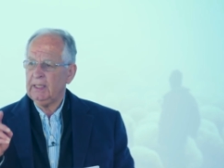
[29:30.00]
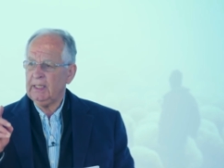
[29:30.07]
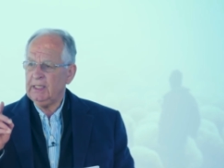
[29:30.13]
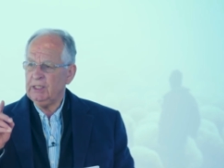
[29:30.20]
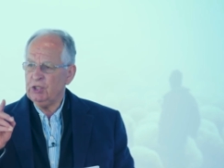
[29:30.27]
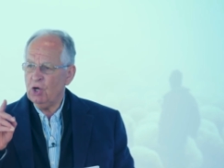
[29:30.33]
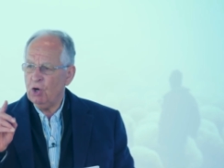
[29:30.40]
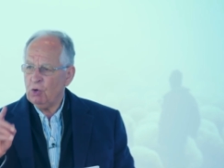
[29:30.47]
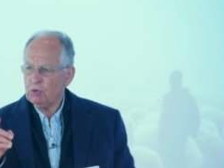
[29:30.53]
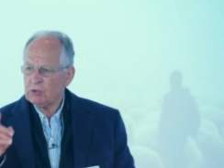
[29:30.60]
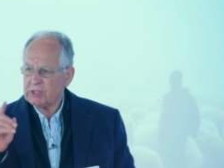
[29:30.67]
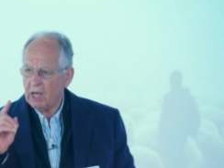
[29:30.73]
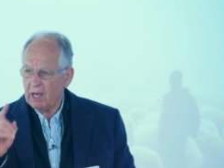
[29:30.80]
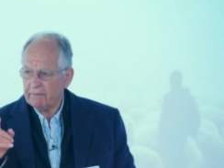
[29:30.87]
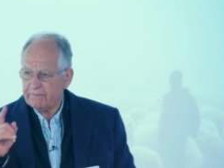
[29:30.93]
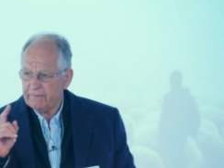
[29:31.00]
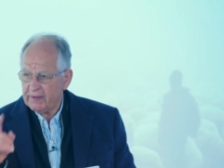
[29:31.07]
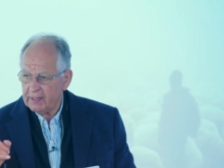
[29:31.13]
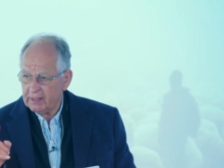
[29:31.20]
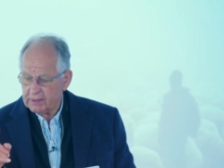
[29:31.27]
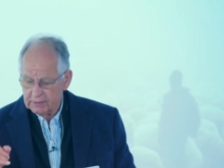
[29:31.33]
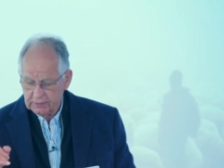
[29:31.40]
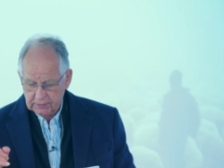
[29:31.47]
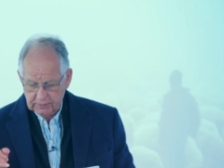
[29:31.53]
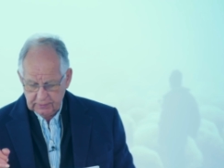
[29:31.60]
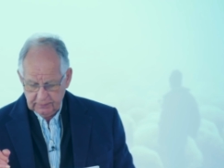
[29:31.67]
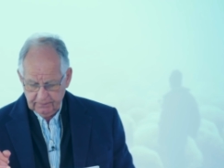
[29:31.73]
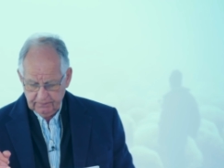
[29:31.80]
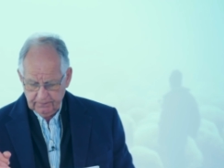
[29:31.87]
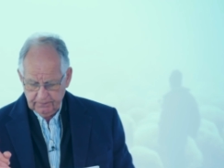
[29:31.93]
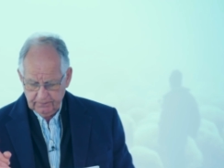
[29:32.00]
He knows our fears